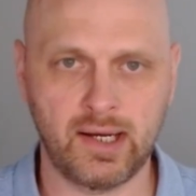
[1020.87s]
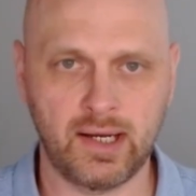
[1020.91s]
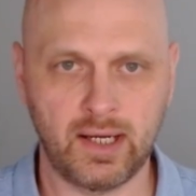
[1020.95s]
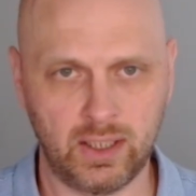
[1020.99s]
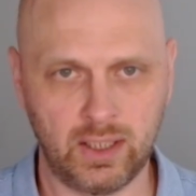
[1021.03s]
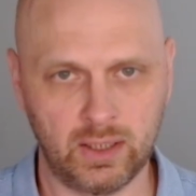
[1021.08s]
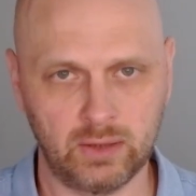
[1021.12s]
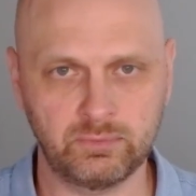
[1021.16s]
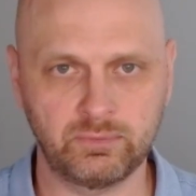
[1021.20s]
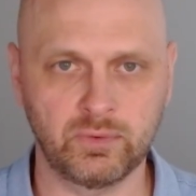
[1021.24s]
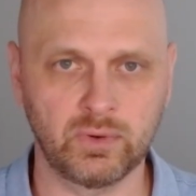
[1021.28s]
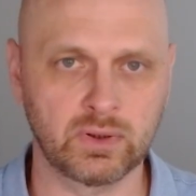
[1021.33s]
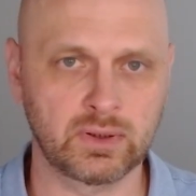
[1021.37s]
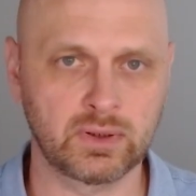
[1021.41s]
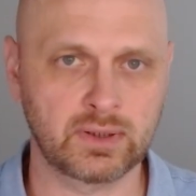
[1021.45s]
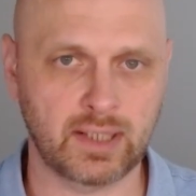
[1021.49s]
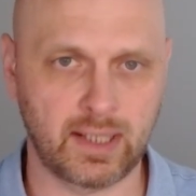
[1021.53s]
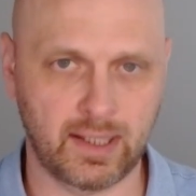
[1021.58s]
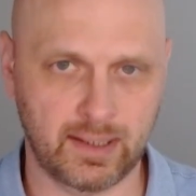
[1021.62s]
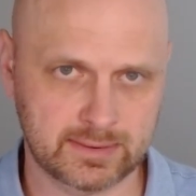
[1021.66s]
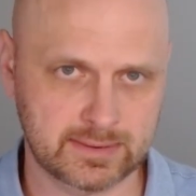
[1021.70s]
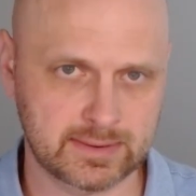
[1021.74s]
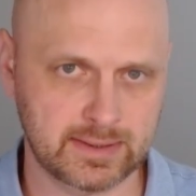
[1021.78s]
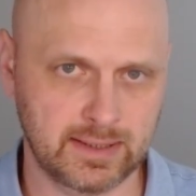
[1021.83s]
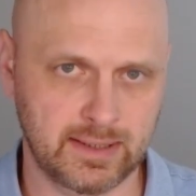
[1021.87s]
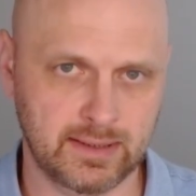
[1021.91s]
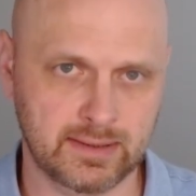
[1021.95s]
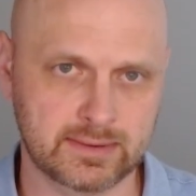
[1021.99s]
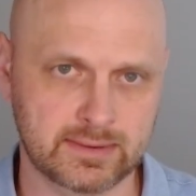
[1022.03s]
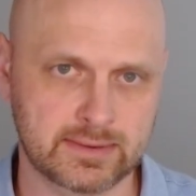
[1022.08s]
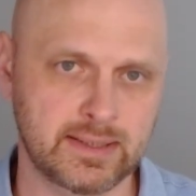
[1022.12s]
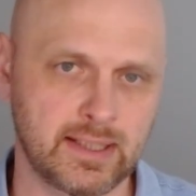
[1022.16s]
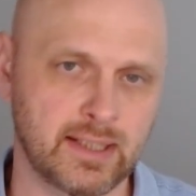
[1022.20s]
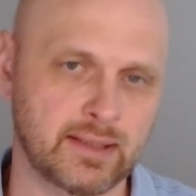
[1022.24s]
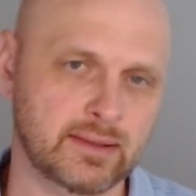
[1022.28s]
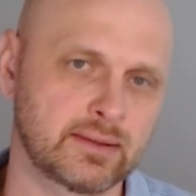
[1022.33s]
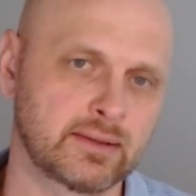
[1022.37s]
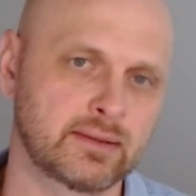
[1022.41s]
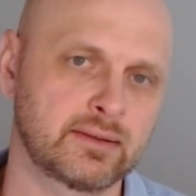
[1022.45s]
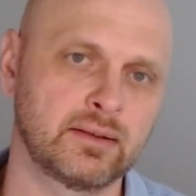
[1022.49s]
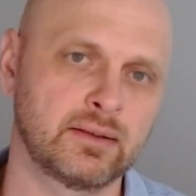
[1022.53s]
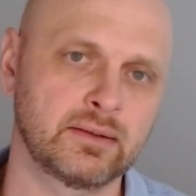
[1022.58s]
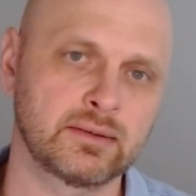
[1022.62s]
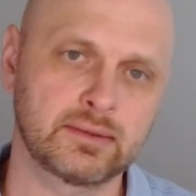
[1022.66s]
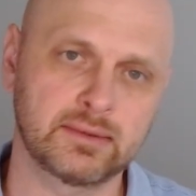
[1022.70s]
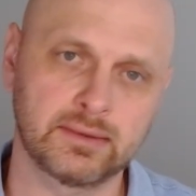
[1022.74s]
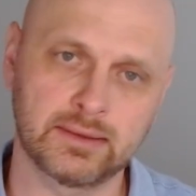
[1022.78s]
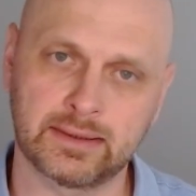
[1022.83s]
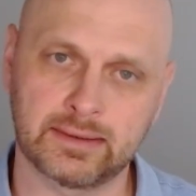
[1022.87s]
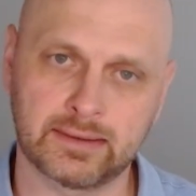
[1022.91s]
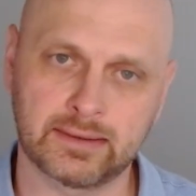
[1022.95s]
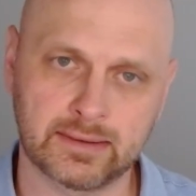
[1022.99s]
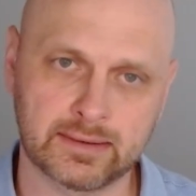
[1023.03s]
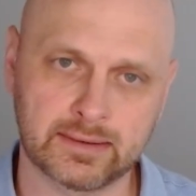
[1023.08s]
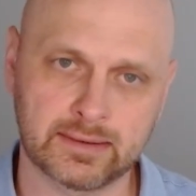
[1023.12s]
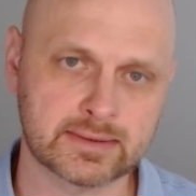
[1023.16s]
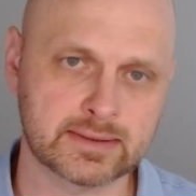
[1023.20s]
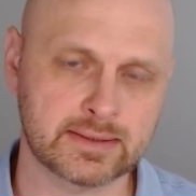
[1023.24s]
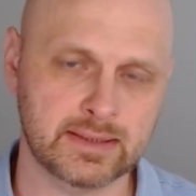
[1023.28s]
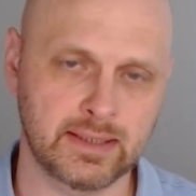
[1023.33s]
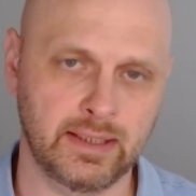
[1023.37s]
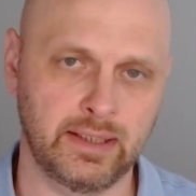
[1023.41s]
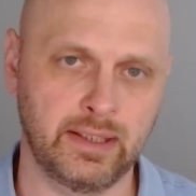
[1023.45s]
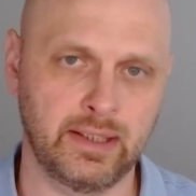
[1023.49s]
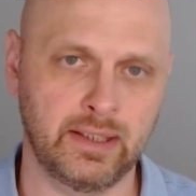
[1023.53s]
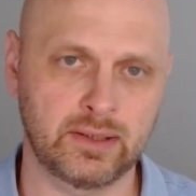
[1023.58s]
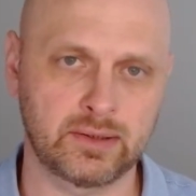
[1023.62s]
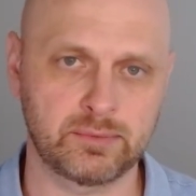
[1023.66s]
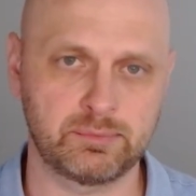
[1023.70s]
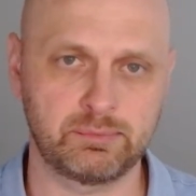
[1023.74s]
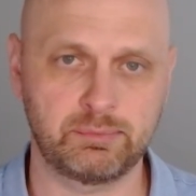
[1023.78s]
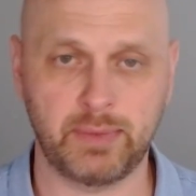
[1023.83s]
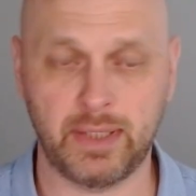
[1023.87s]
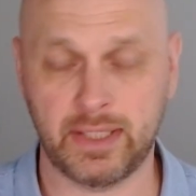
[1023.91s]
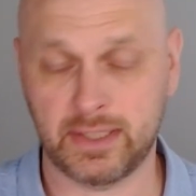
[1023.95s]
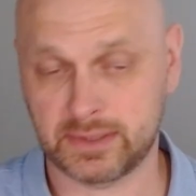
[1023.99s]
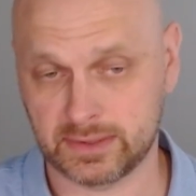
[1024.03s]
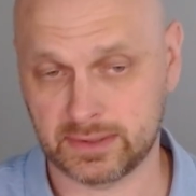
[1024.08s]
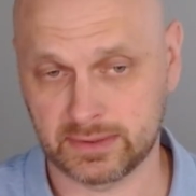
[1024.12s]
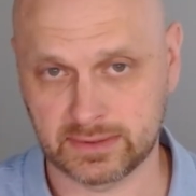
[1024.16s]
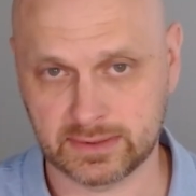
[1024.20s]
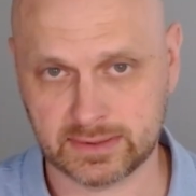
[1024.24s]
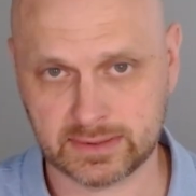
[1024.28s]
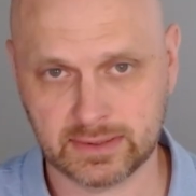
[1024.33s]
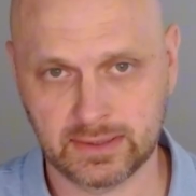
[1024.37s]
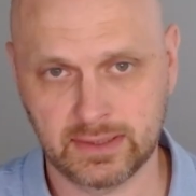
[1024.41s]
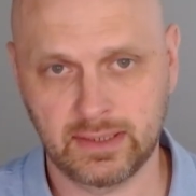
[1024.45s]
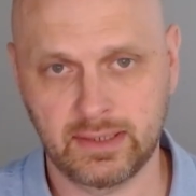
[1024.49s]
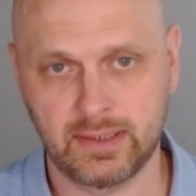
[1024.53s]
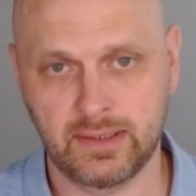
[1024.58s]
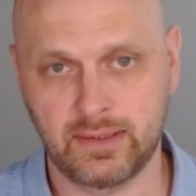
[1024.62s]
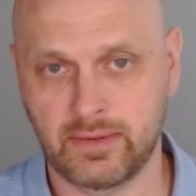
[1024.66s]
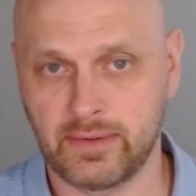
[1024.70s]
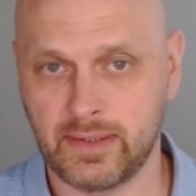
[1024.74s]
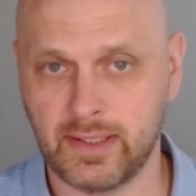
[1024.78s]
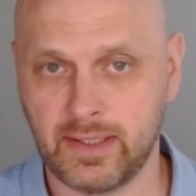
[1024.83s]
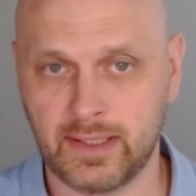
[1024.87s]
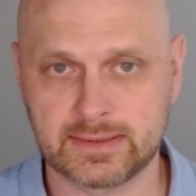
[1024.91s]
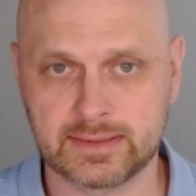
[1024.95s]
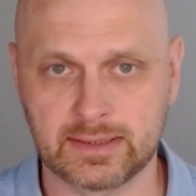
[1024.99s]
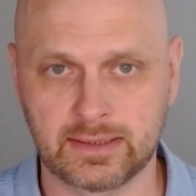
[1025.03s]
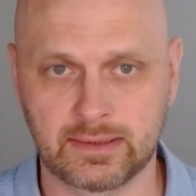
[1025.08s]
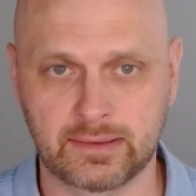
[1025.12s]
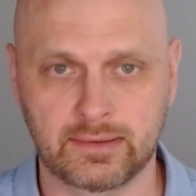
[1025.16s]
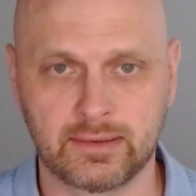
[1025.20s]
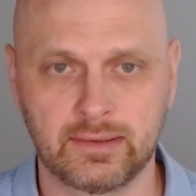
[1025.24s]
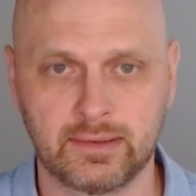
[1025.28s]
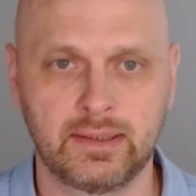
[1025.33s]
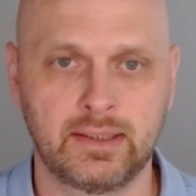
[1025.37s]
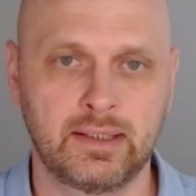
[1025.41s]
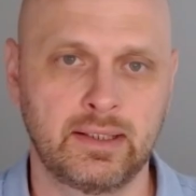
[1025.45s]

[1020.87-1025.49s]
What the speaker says: helpful content, technical clearness, and patience. That's it.